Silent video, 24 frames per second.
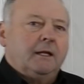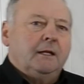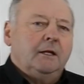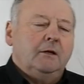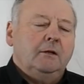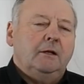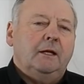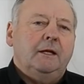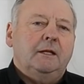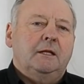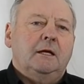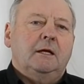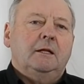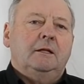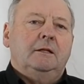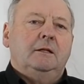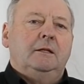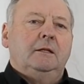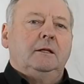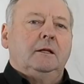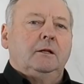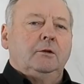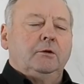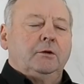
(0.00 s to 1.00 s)
like to
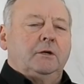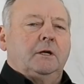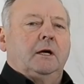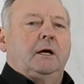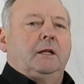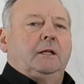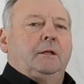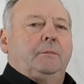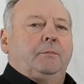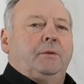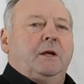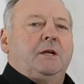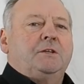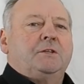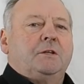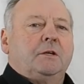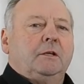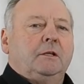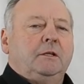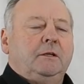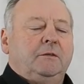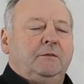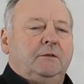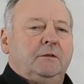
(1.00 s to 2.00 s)
look at the pressure
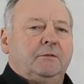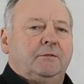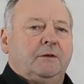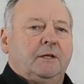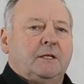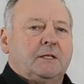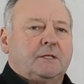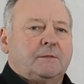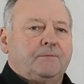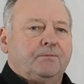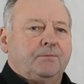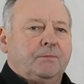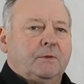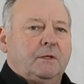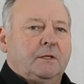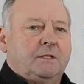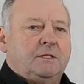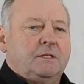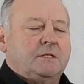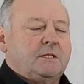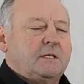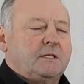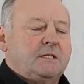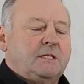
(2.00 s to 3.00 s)
relief device. This
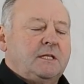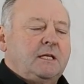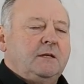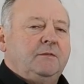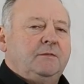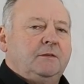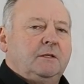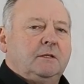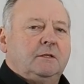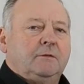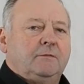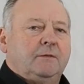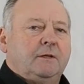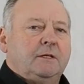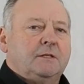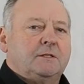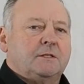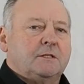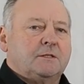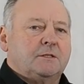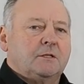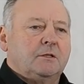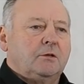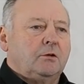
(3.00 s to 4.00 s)
is a safety device,
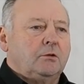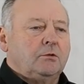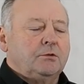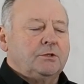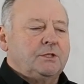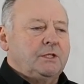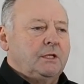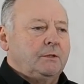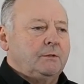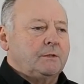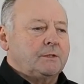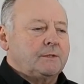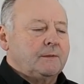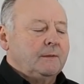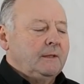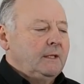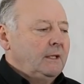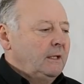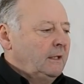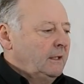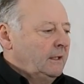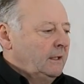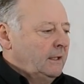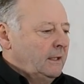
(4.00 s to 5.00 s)
it's in all showers.
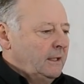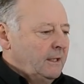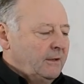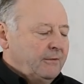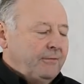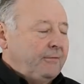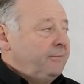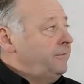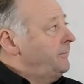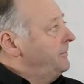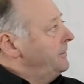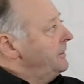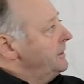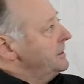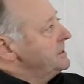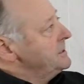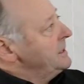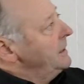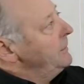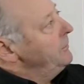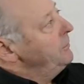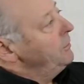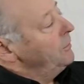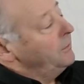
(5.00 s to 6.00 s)
If, for
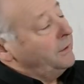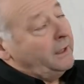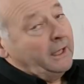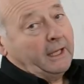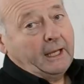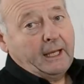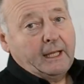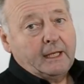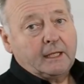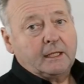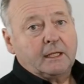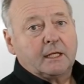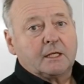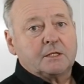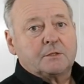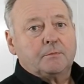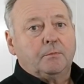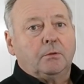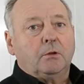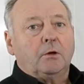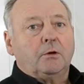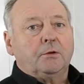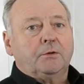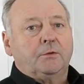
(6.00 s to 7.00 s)
example, the head gets
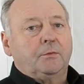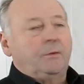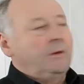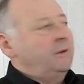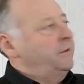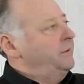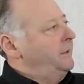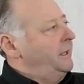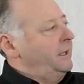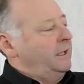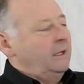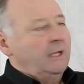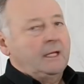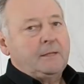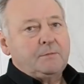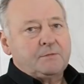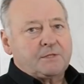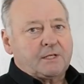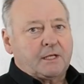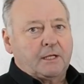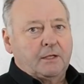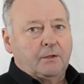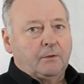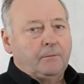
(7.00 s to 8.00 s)
blocked with
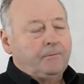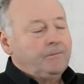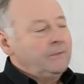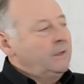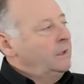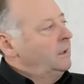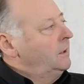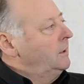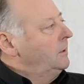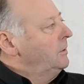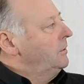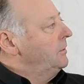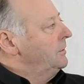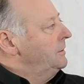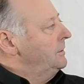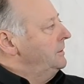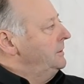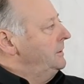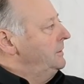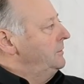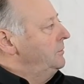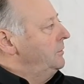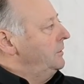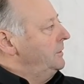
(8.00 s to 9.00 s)
limescale, or
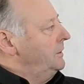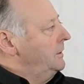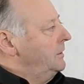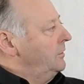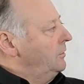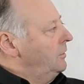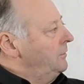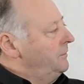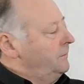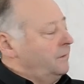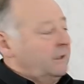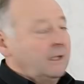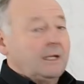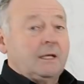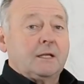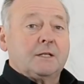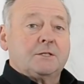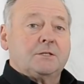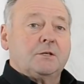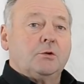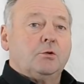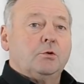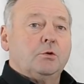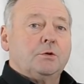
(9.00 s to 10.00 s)
indeed what you can often get is
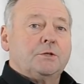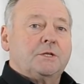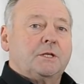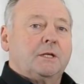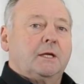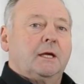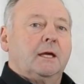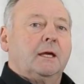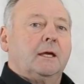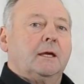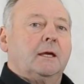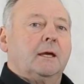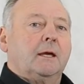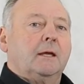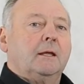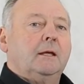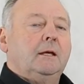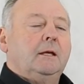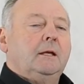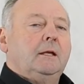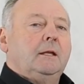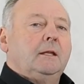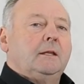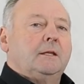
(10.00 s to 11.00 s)
the hose kinking,
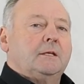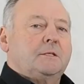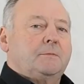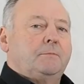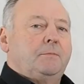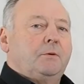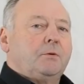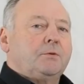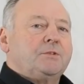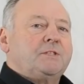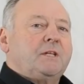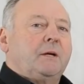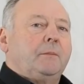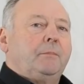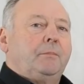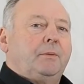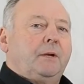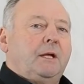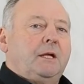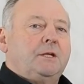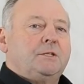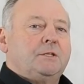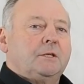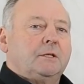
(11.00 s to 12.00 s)
this builds up
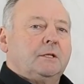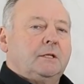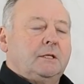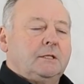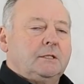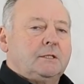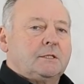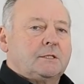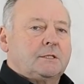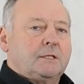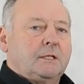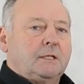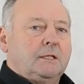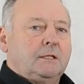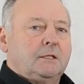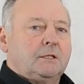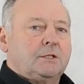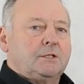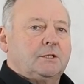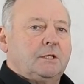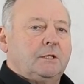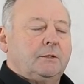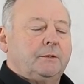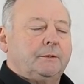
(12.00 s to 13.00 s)
pressure inside the
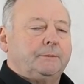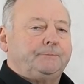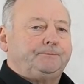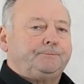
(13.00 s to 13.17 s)
shower.